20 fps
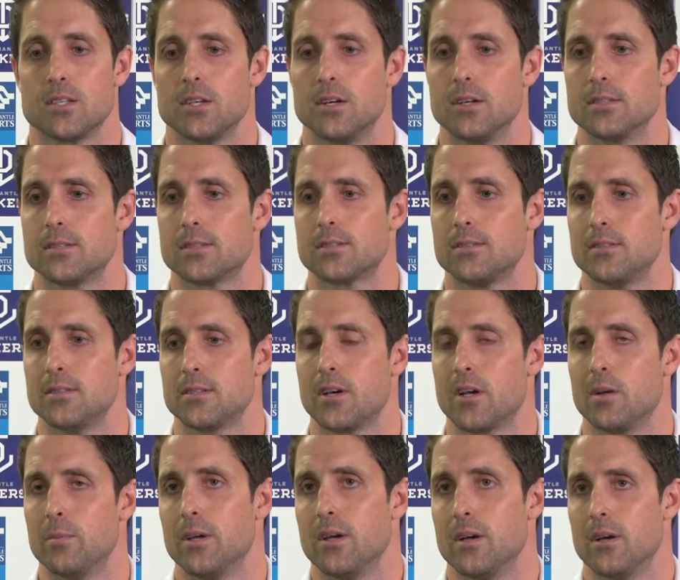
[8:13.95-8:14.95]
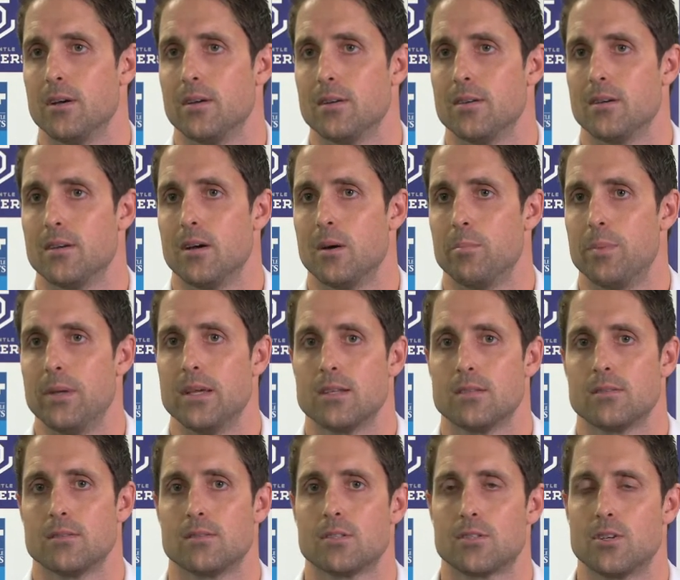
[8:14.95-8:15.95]
So it's going to be a
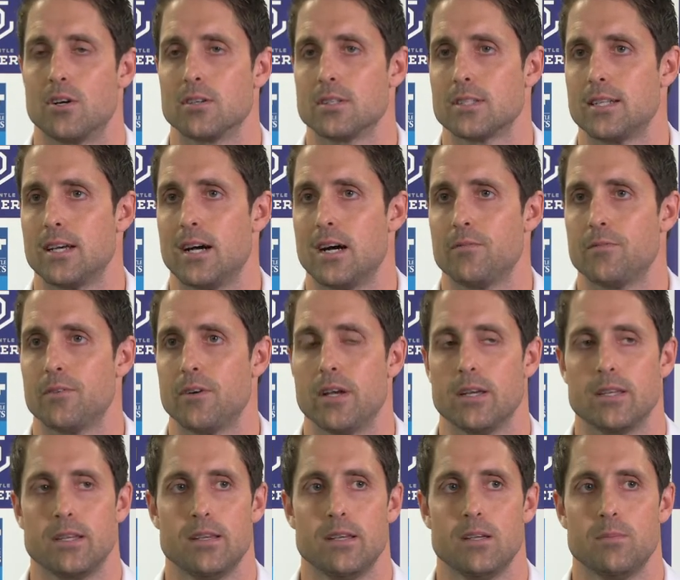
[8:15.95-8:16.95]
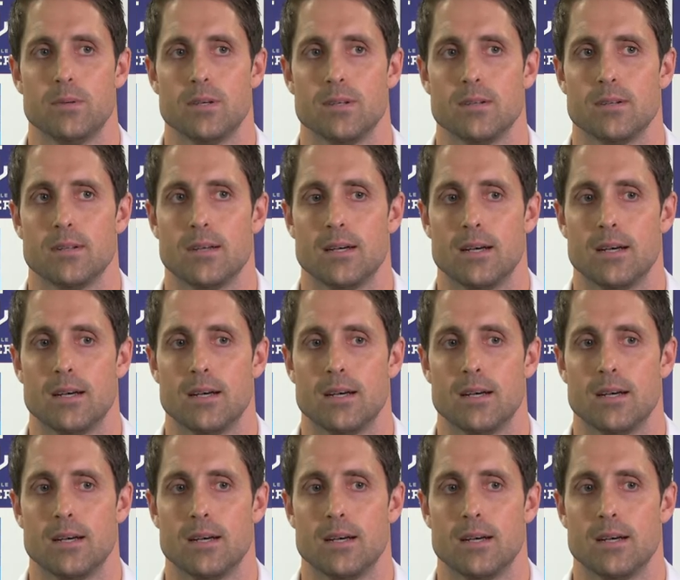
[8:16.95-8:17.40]
big, strong start for our year, but